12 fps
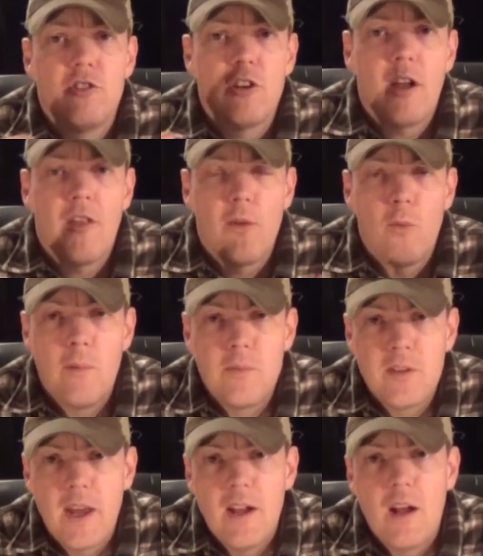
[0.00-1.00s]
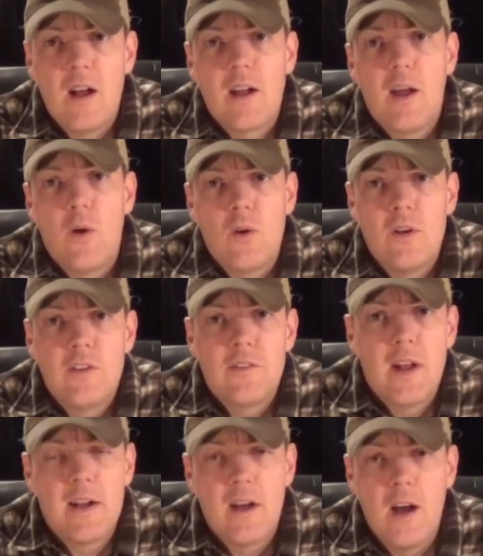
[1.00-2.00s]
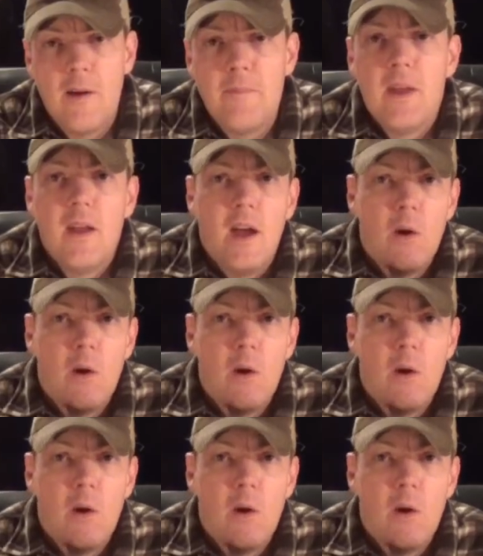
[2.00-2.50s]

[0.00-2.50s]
Check out the website, hawkeyeordnance.com.